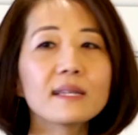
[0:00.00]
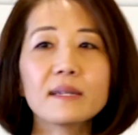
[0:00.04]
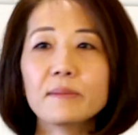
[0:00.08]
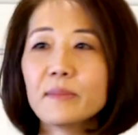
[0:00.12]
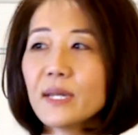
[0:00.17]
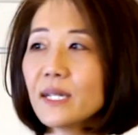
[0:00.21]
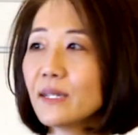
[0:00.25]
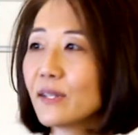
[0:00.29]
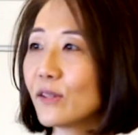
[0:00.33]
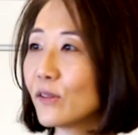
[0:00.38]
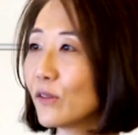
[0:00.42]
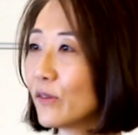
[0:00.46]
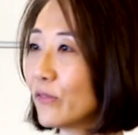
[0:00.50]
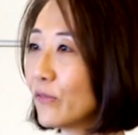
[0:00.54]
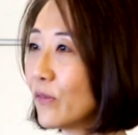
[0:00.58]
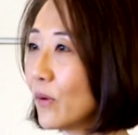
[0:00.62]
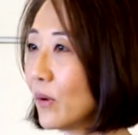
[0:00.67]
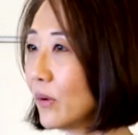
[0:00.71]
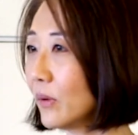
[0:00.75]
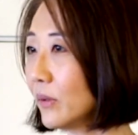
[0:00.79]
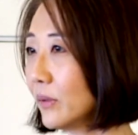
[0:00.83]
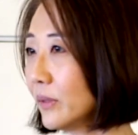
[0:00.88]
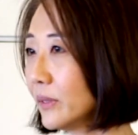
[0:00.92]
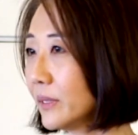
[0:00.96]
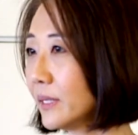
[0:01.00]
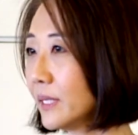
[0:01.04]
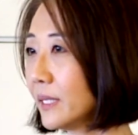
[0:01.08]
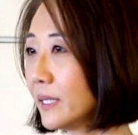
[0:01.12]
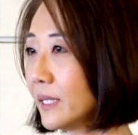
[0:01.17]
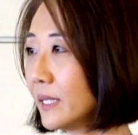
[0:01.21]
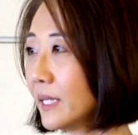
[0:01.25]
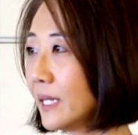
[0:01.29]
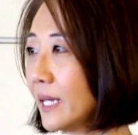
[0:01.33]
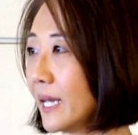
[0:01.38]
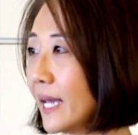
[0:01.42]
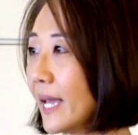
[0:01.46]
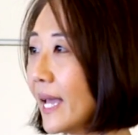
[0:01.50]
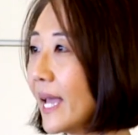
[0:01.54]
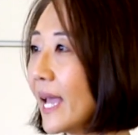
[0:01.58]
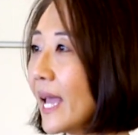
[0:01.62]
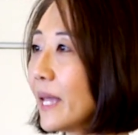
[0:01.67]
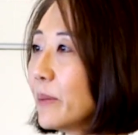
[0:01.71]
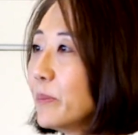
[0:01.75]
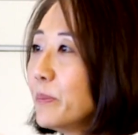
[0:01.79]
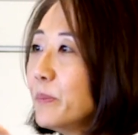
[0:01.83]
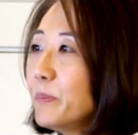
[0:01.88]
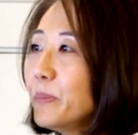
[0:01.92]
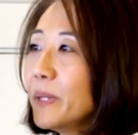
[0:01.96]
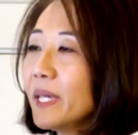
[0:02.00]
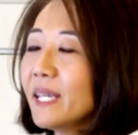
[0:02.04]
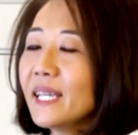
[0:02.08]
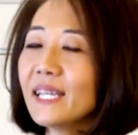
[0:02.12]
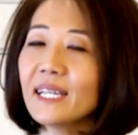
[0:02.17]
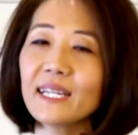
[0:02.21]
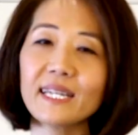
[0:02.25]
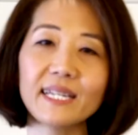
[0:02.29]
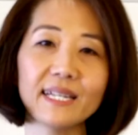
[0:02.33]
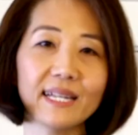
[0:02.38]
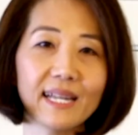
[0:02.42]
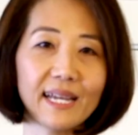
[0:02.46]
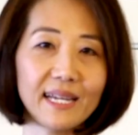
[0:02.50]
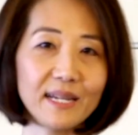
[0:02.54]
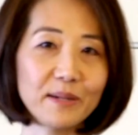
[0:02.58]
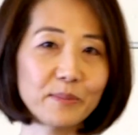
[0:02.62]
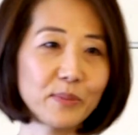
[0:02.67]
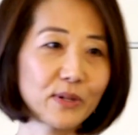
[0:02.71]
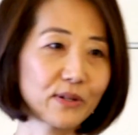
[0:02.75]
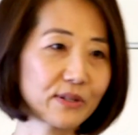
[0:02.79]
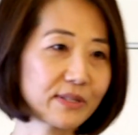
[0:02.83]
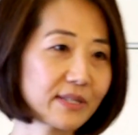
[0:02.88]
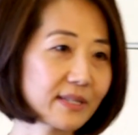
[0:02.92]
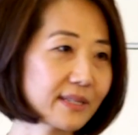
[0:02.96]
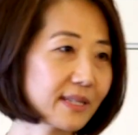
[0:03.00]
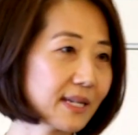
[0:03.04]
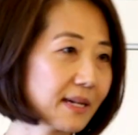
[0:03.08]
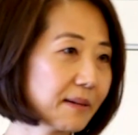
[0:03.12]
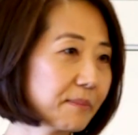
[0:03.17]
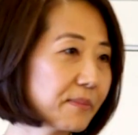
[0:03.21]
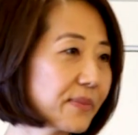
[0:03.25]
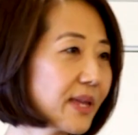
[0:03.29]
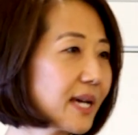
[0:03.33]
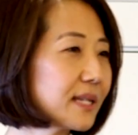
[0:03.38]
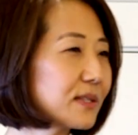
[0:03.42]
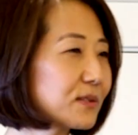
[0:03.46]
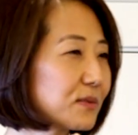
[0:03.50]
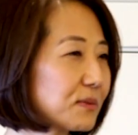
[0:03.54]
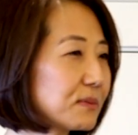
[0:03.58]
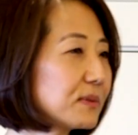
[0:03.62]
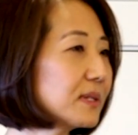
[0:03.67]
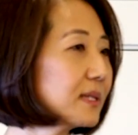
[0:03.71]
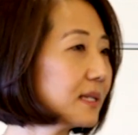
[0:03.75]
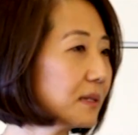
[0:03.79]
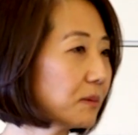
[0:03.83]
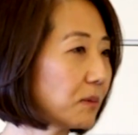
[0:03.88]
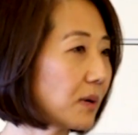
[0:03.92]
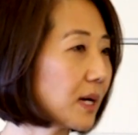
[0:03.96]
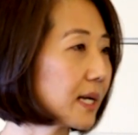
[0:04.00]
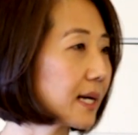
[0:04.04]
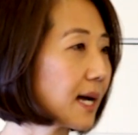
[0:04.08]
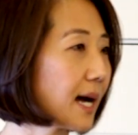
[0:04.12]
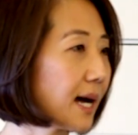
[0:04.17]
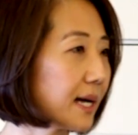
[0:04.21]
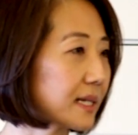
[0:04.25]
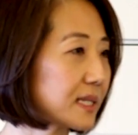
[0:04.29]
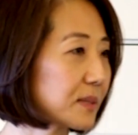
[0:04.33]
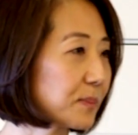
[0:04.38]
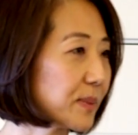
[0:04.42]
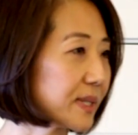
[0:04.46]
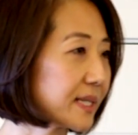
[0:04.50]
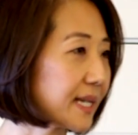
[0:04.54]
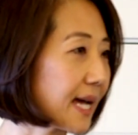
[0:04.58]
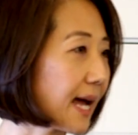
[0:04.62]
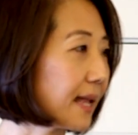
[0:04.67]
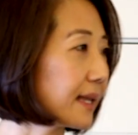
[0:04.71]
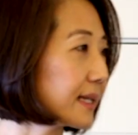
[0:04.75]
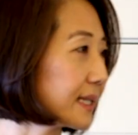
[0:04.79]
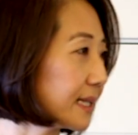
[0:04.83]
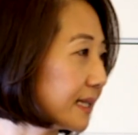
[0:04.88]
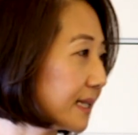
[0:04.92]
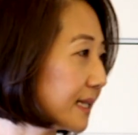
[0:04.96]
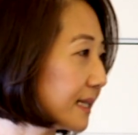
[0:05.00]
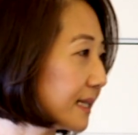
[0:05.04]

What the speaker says: them into the fold and being a neighbor to them. That's really what hospitality